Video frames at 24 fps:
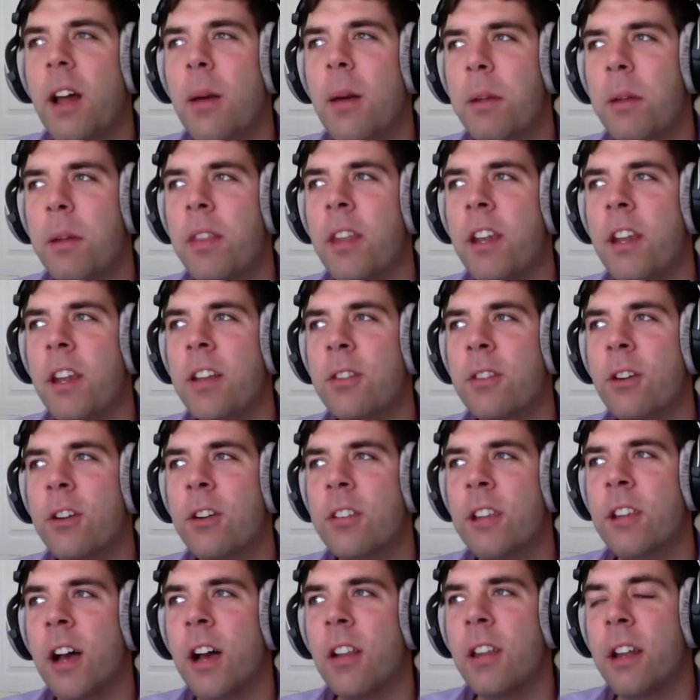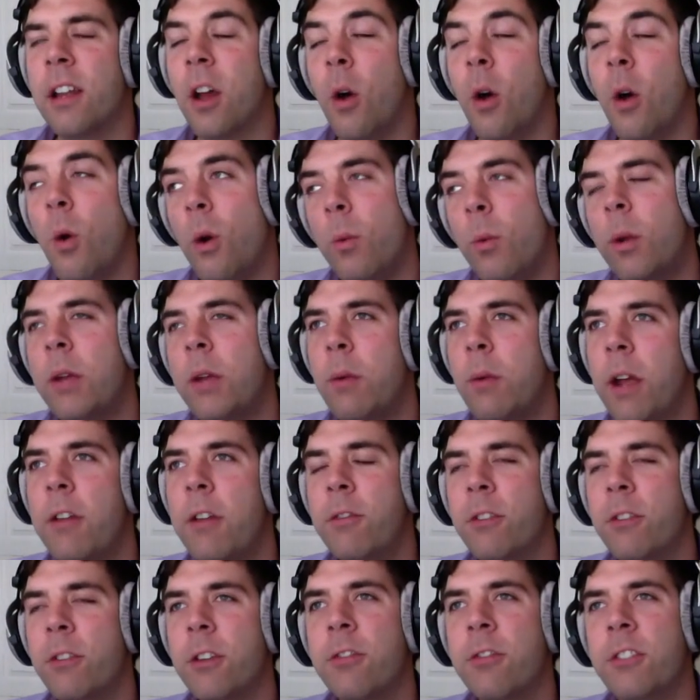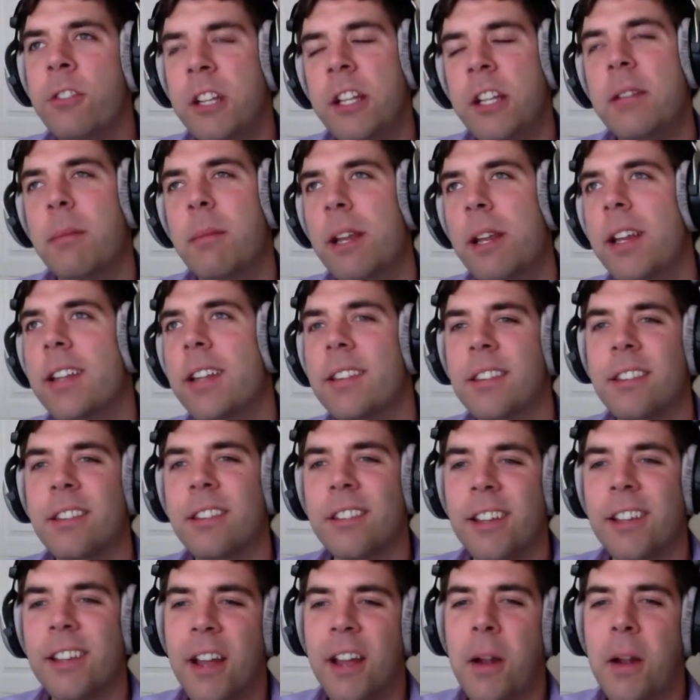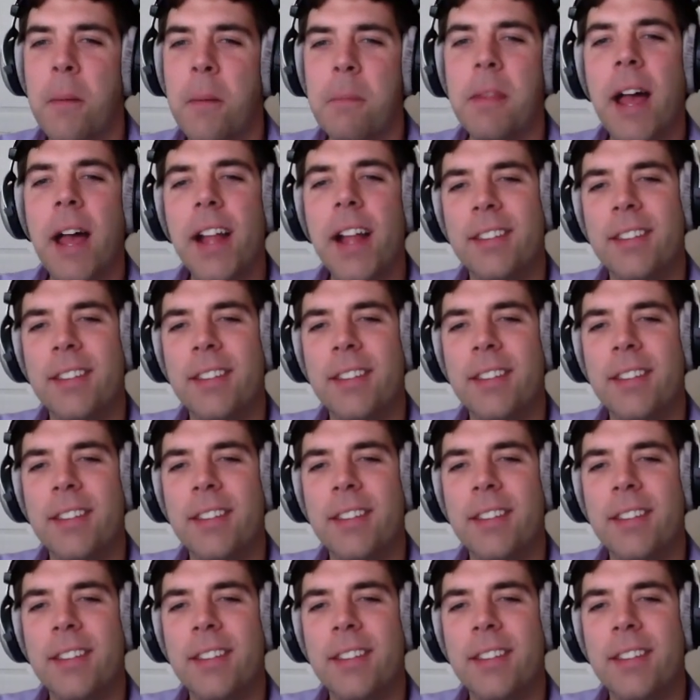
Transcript: and then it turns out like, or we wait 15 minutes. That's